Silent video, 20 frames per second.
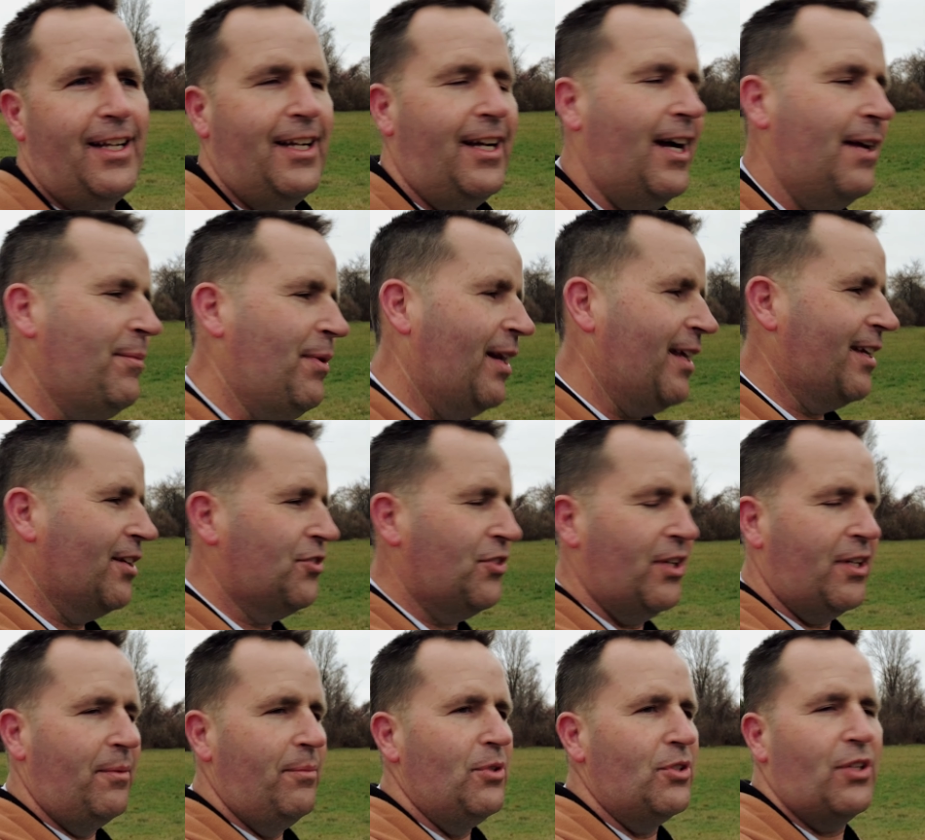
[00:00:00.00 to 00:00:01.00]
I mean, I guess
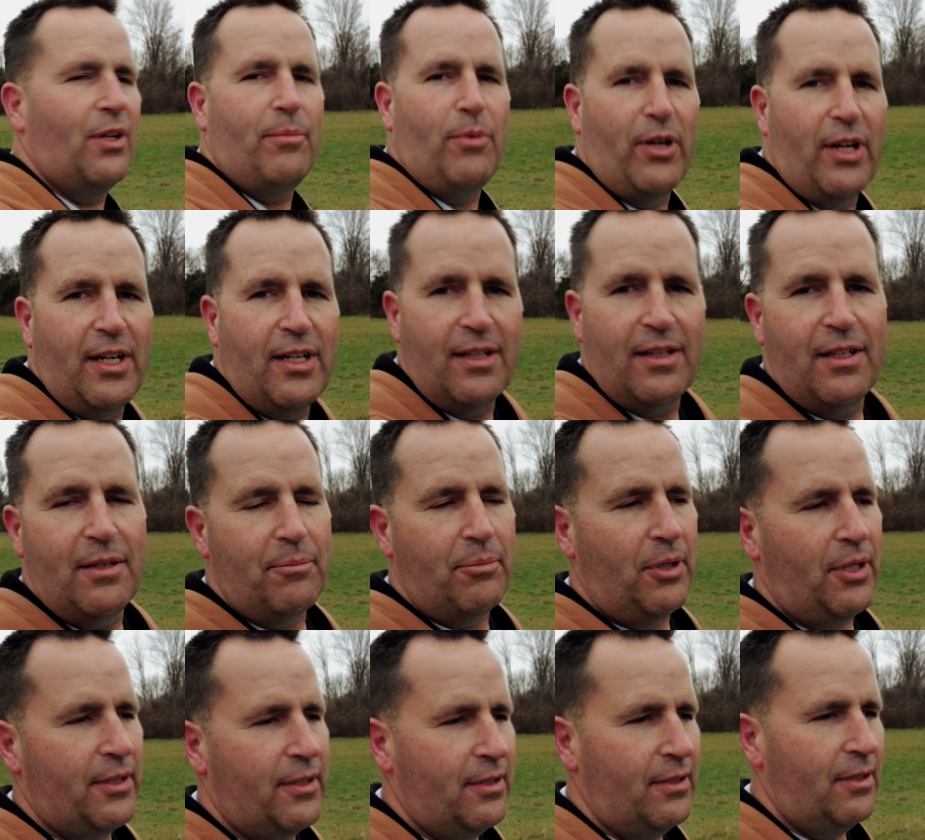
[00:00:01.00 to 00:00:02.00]
that can be said about anything,
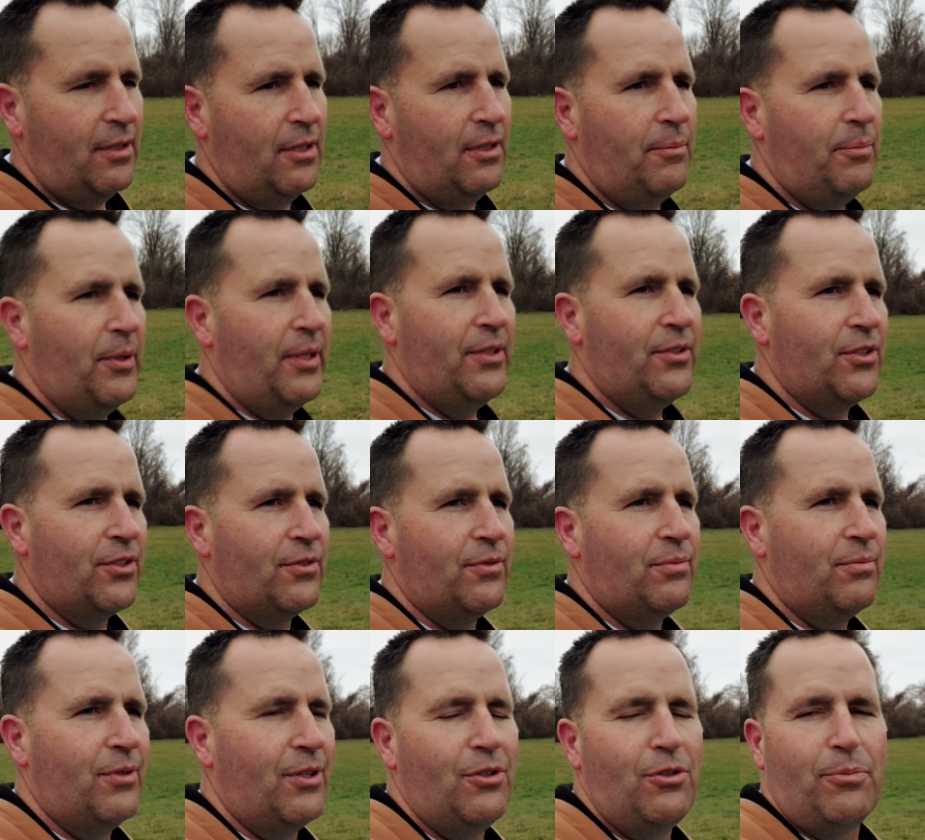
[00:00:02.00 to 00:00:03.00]
but
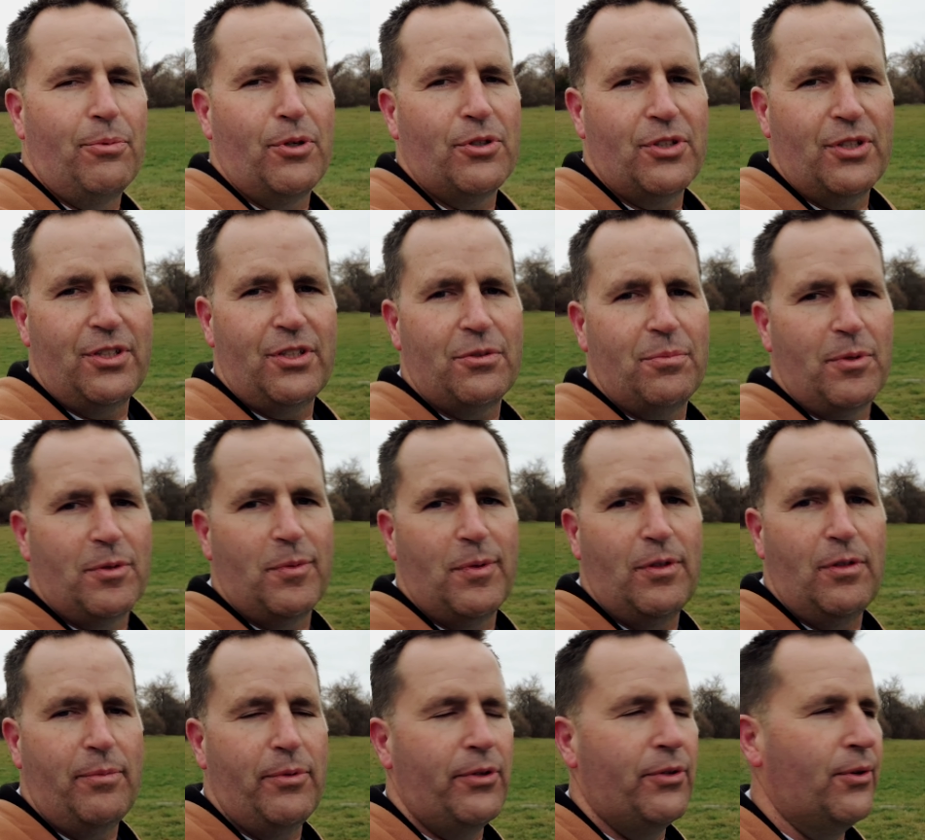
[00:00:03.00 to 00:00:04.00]
just with a new person, it just makes me a
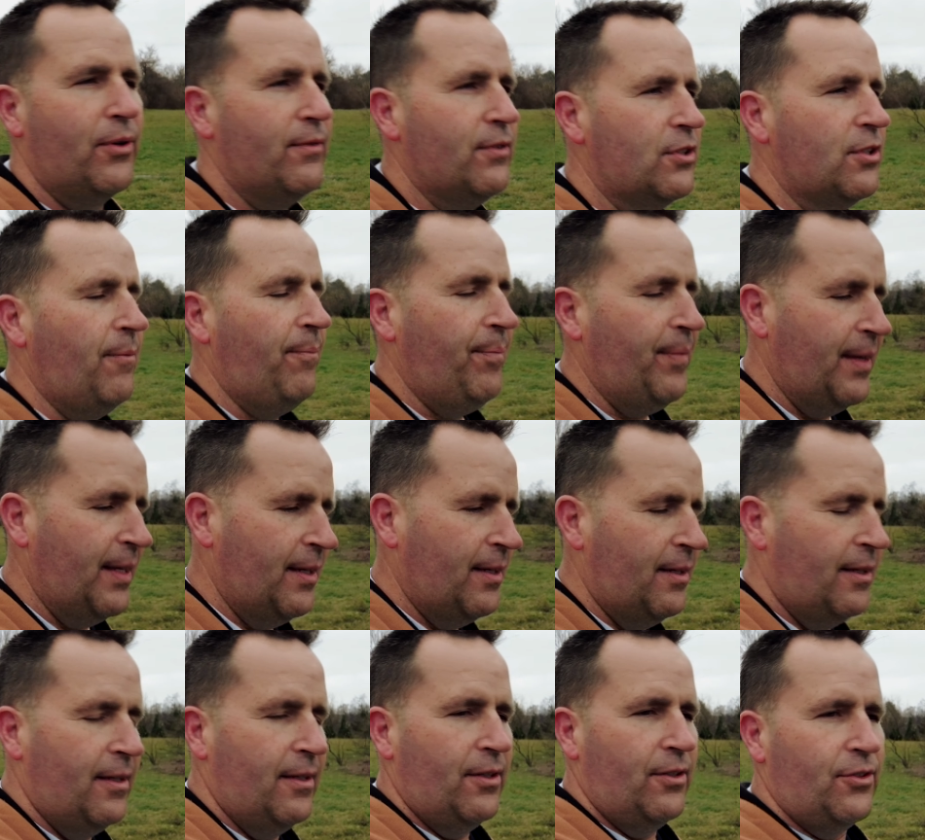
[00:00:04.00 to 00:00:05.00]
little bit nervous.
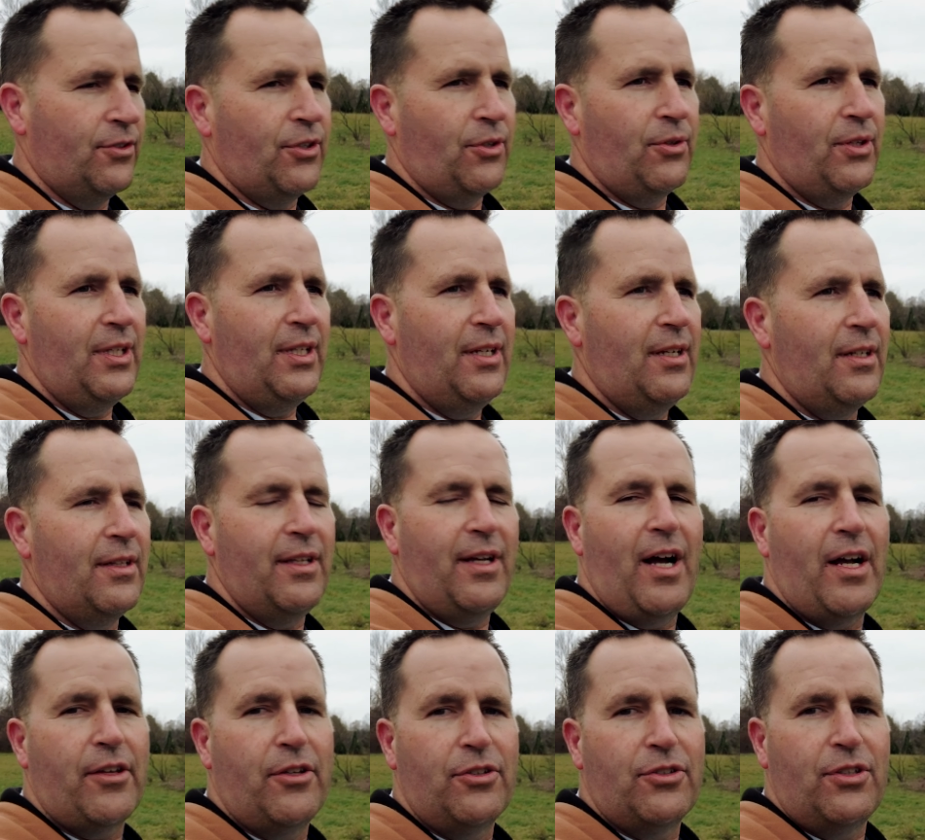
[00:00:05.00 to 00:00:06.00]
So the
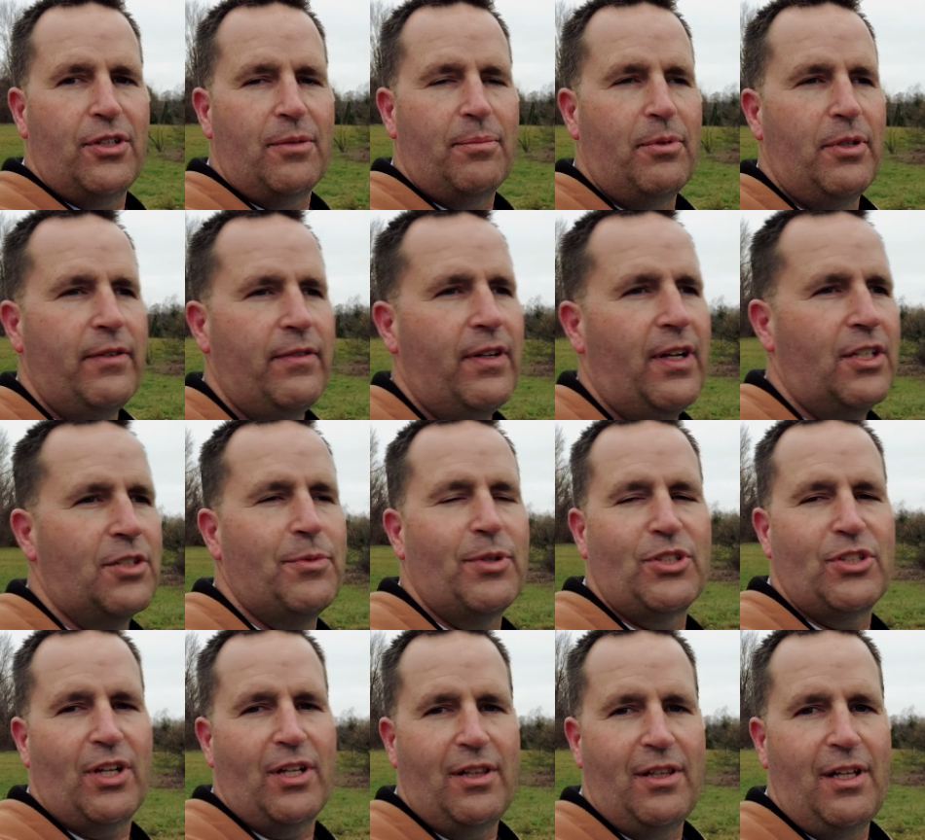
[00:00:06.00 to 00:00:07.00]
OcuSync, believe it or not, as
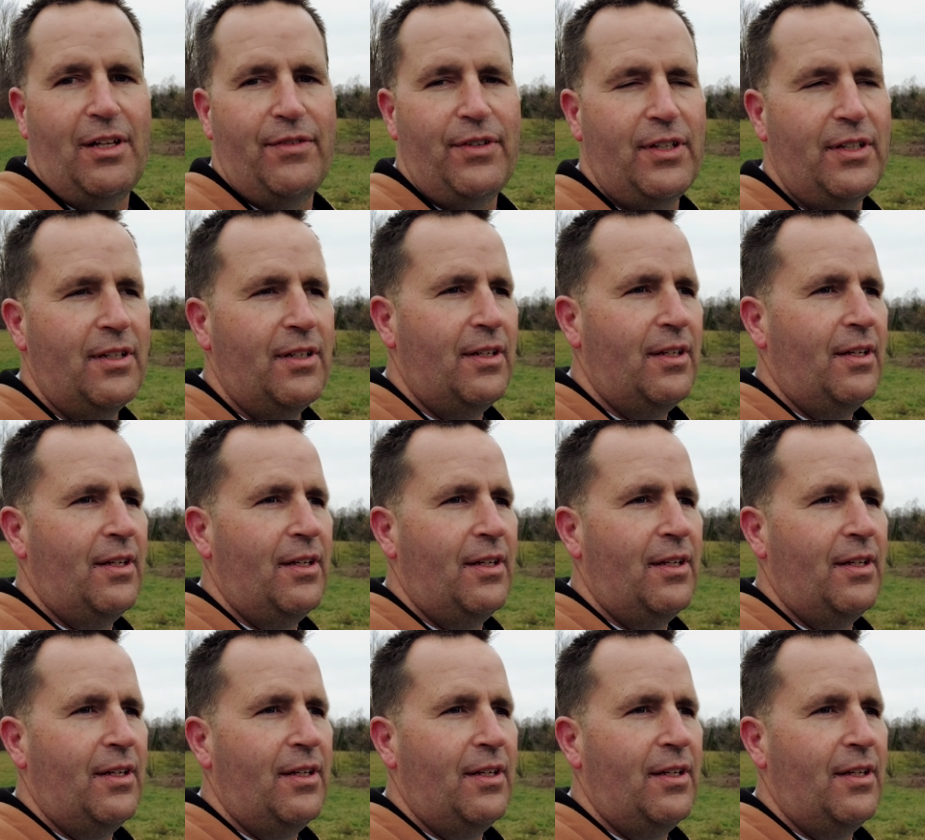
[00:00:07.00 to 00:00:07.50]
much as I love it,